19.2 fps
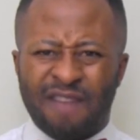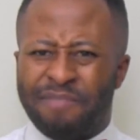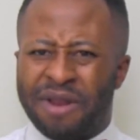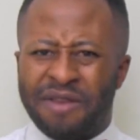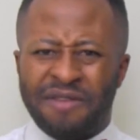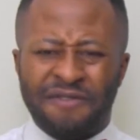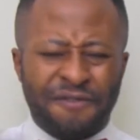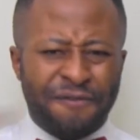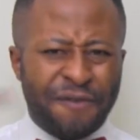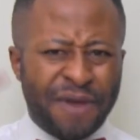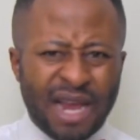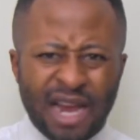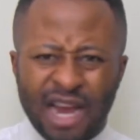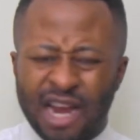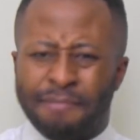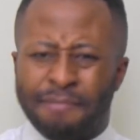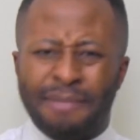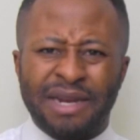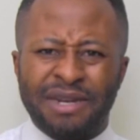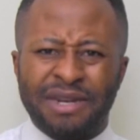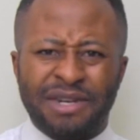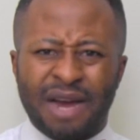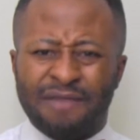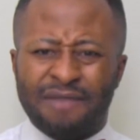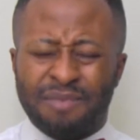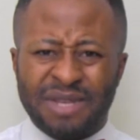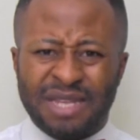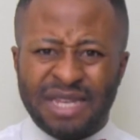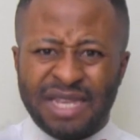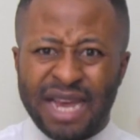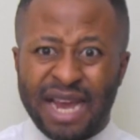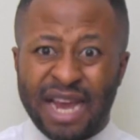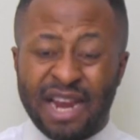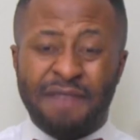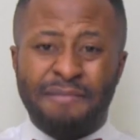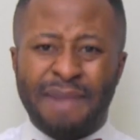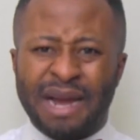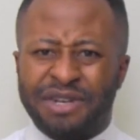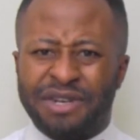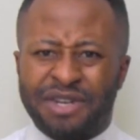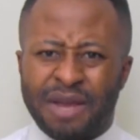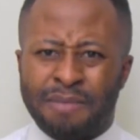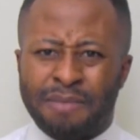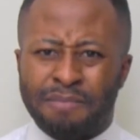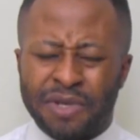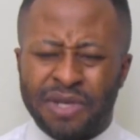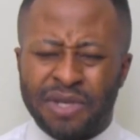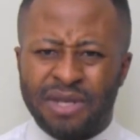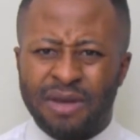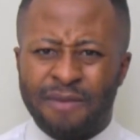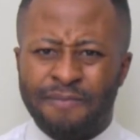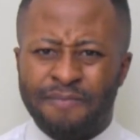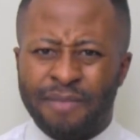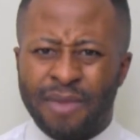I've been seeing it in my dreams.